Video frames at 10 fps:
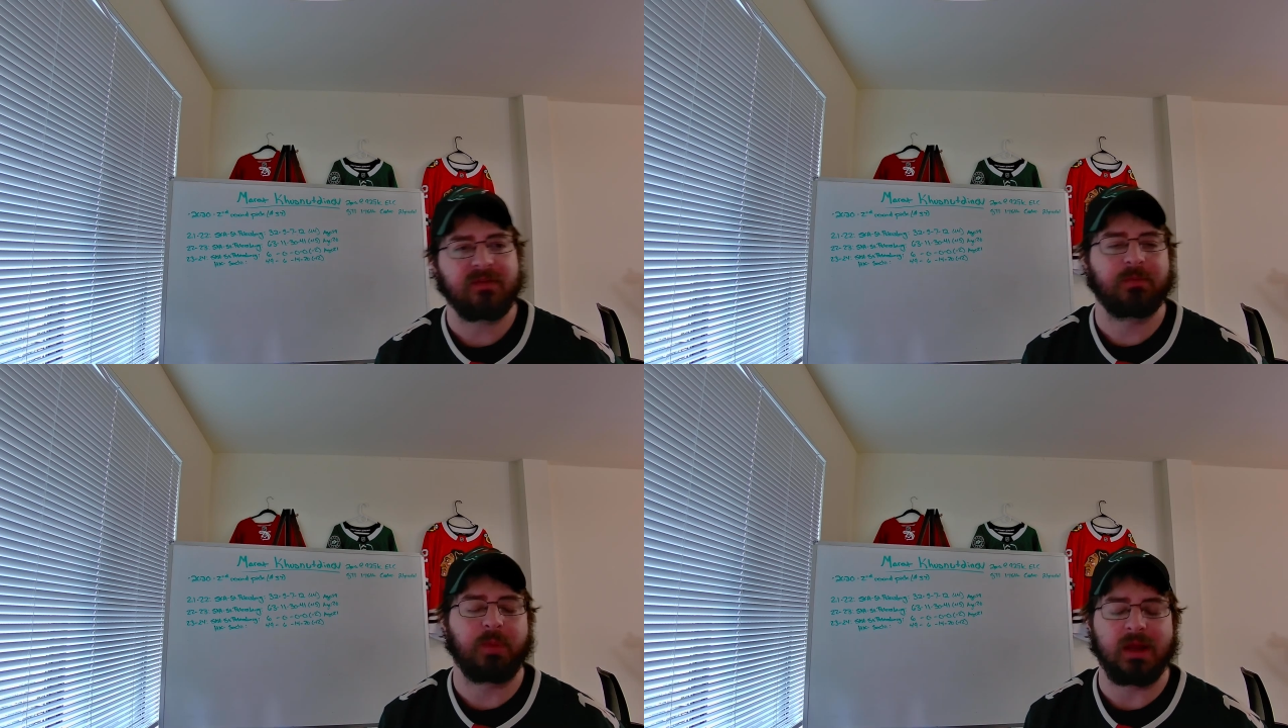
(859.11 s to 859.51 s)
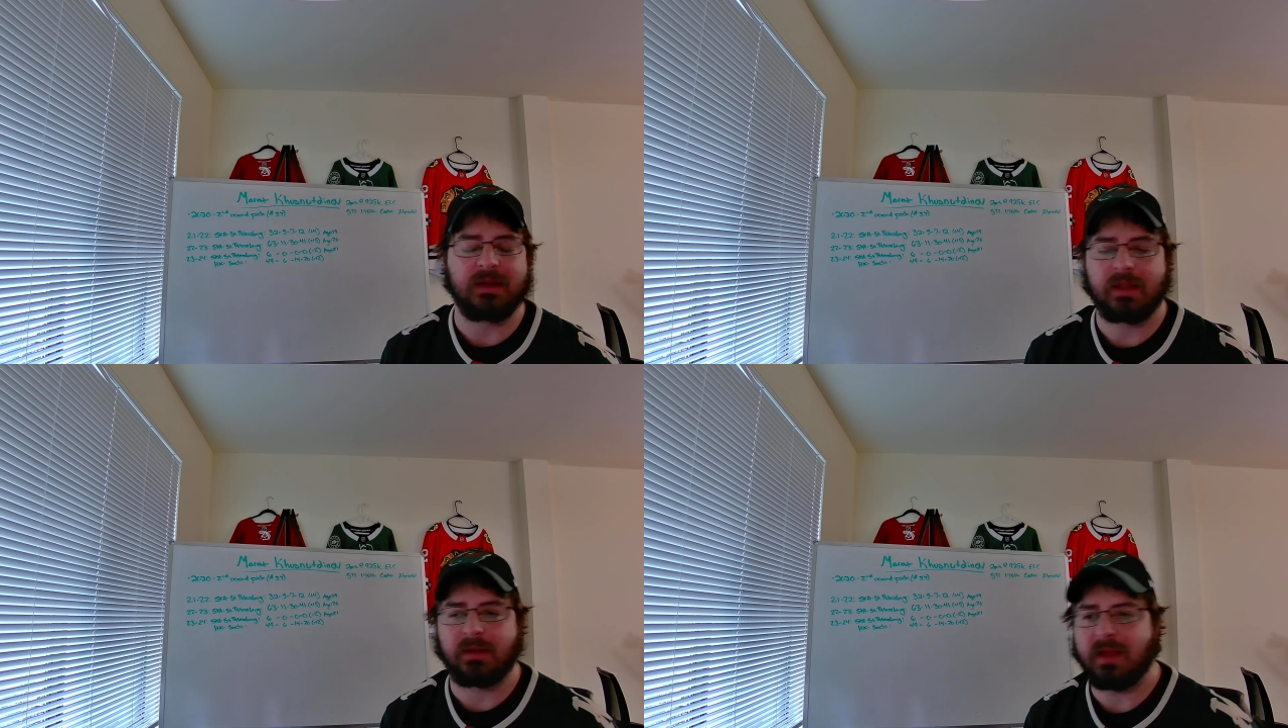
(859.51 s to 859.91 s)
But
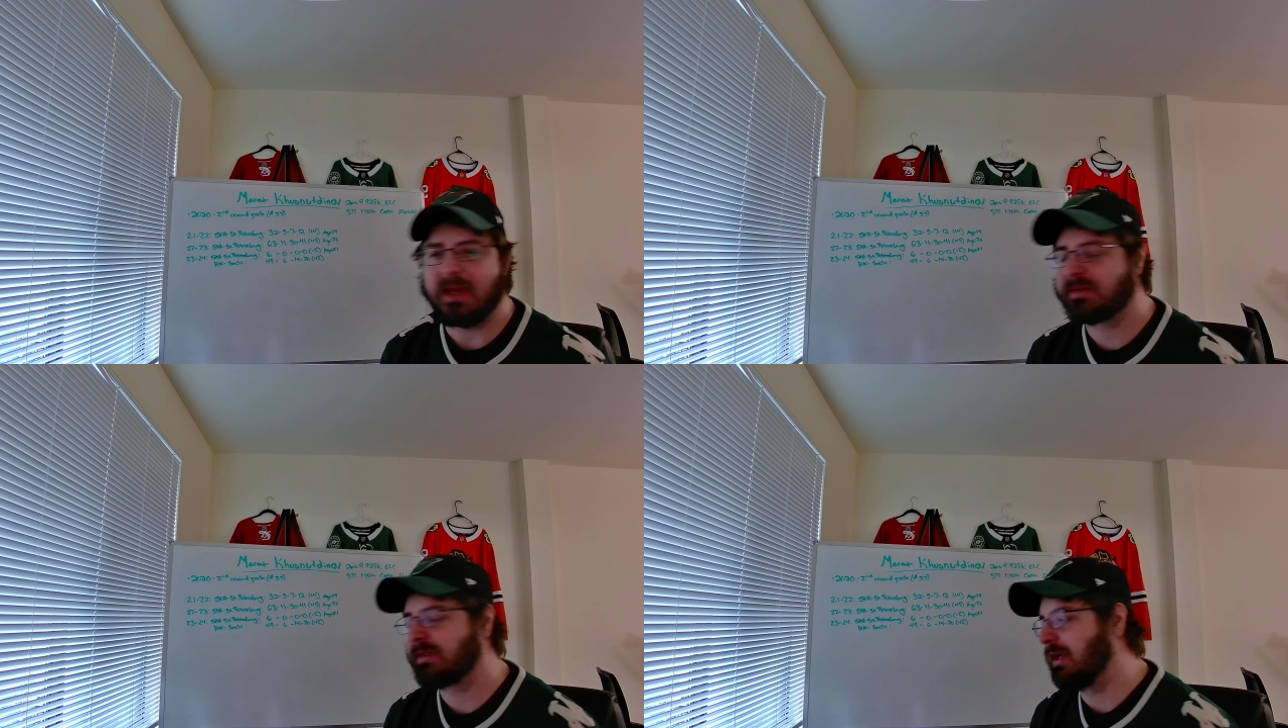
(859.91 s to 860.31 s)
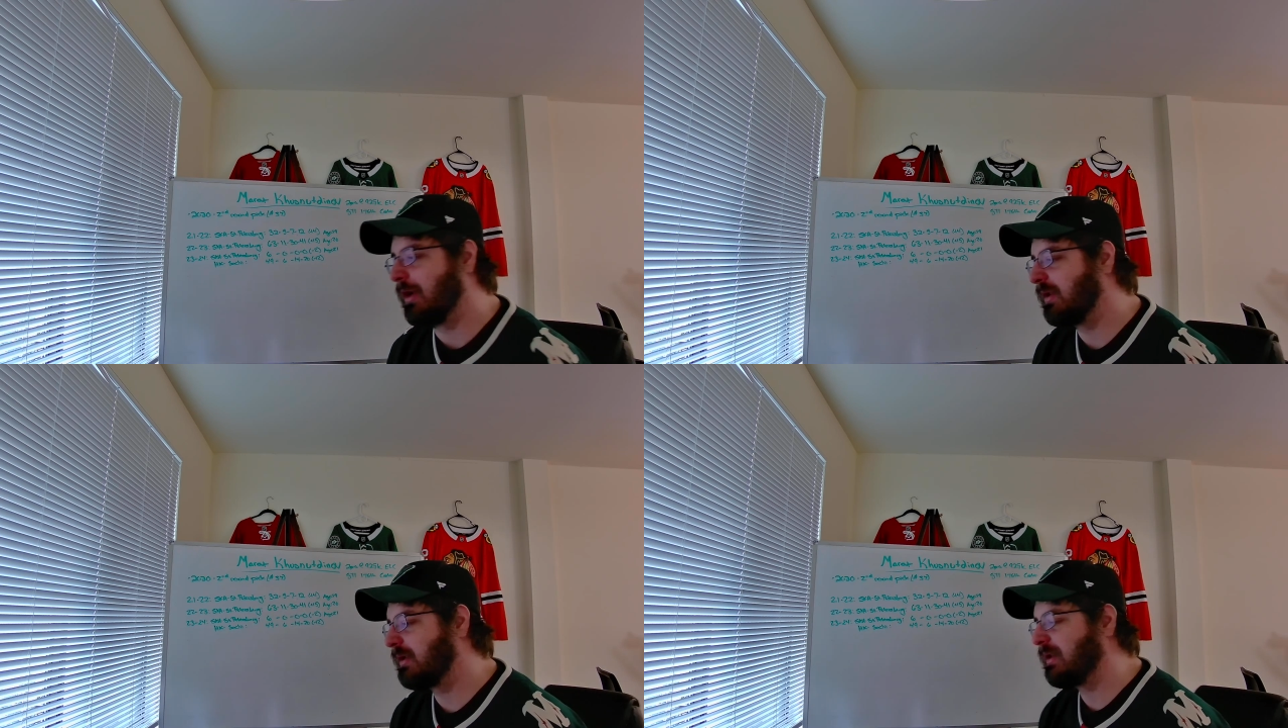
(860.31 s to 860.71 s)
nonetheless,
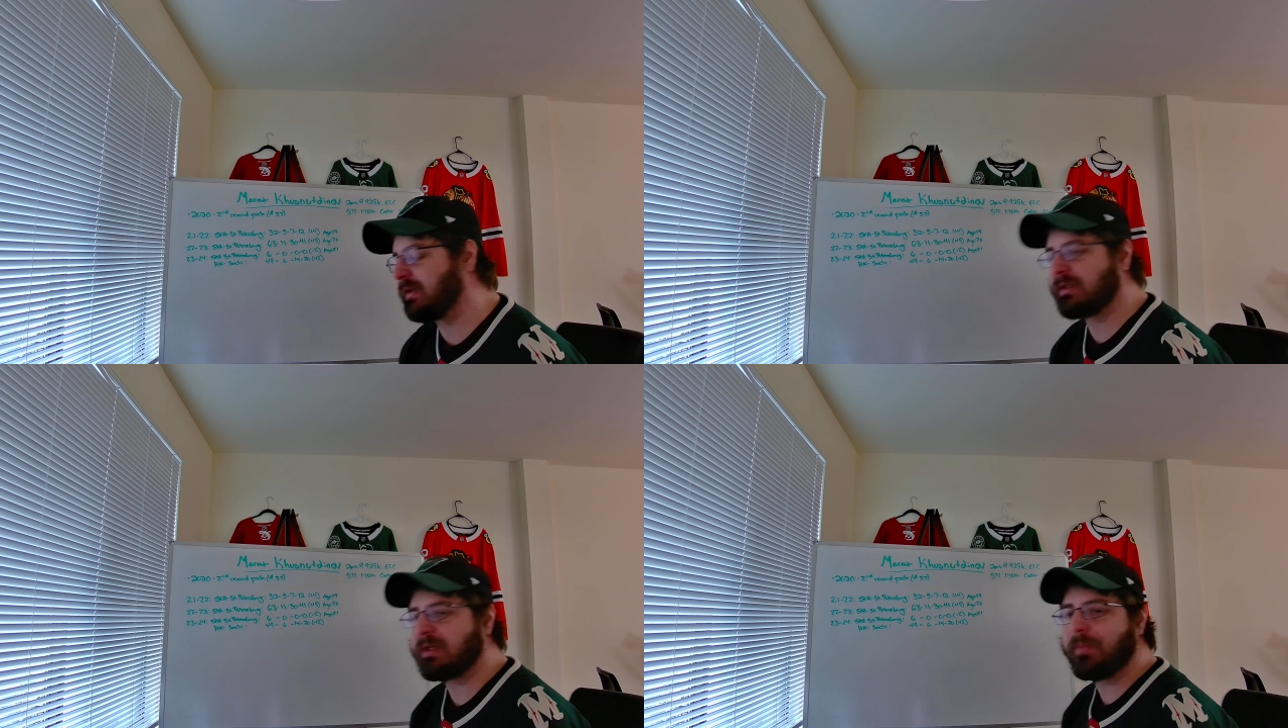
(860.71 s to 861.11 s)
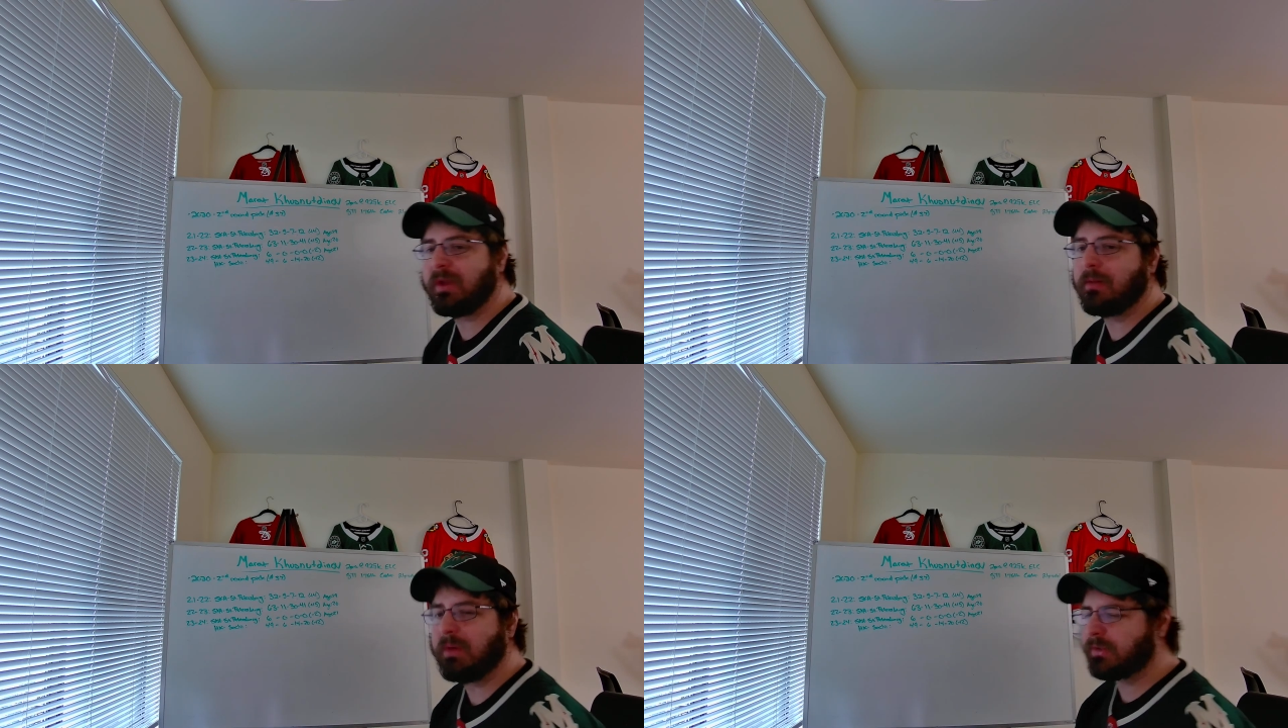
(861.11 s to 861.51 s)
this is something the
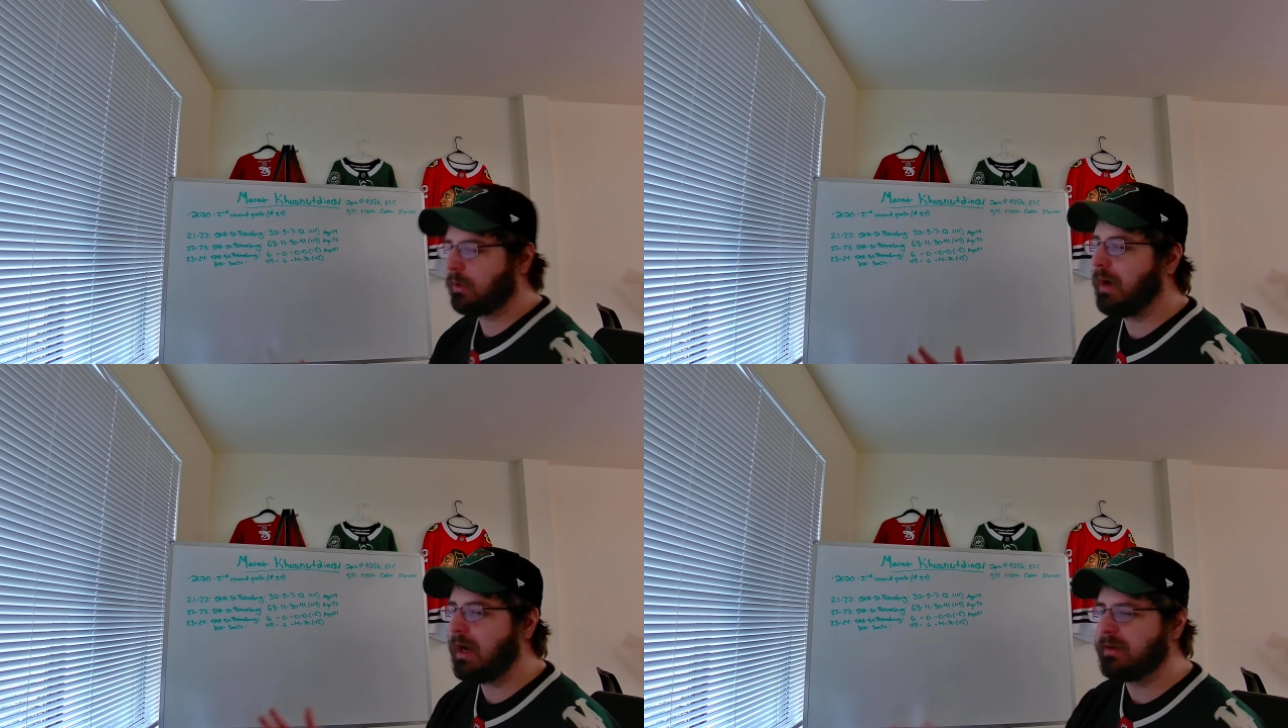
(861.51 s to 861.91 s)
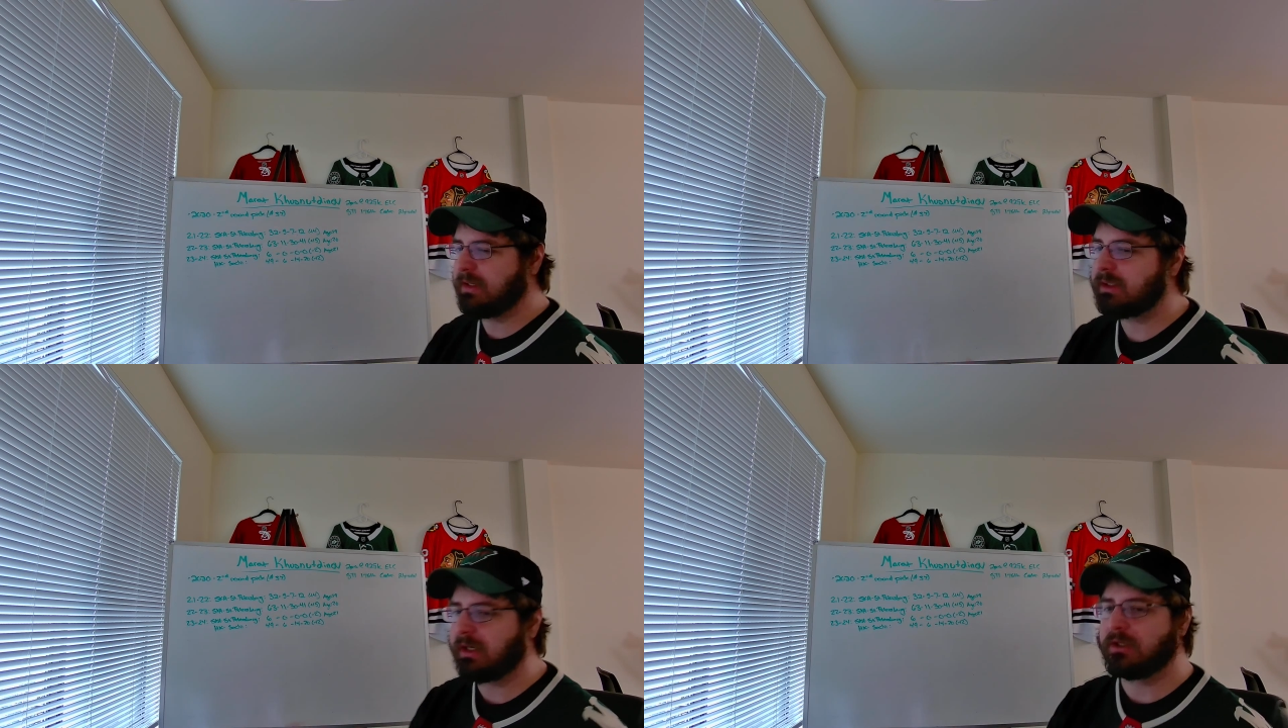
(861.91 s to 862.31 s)
Minnesota Wild need to
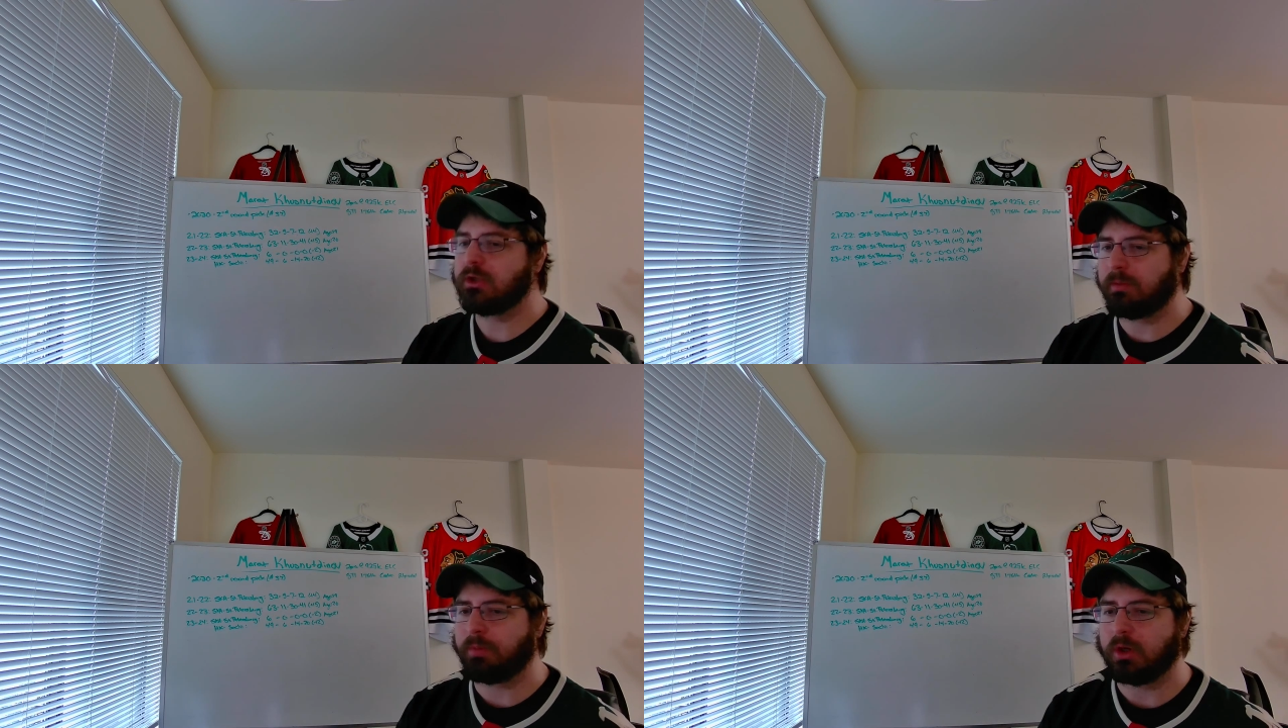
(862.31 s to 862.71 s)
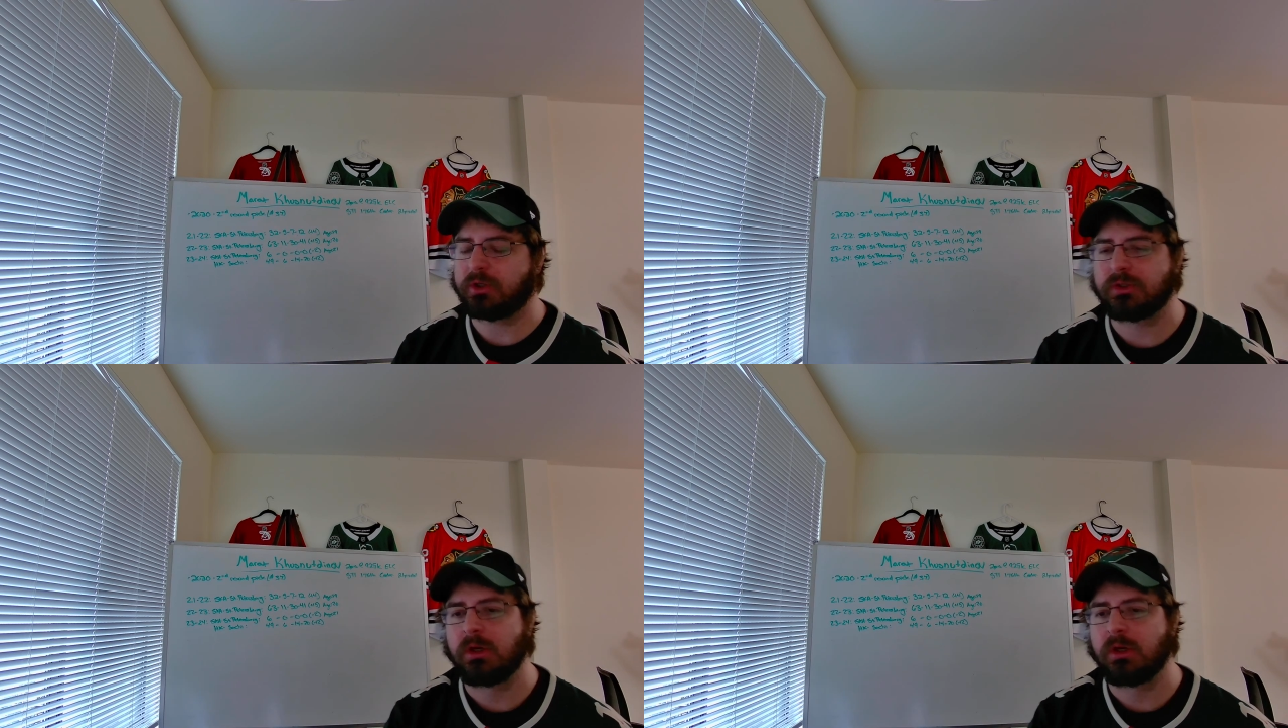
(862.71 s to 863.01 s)
continue to push